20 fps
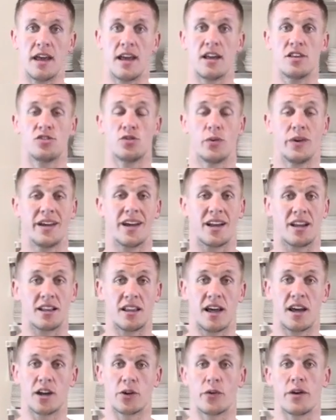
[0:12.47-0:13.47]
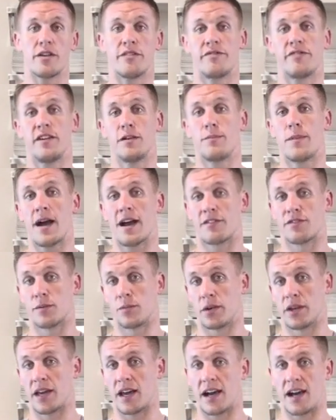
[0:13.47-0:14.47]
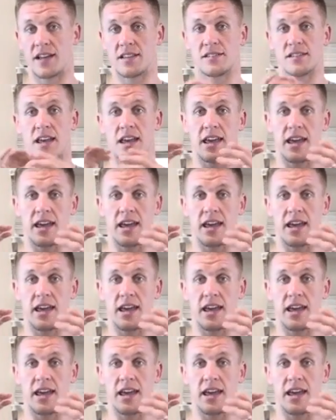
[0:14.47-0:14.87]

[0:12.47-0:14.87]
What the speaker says: And so we got a lot of great feedback from you guys,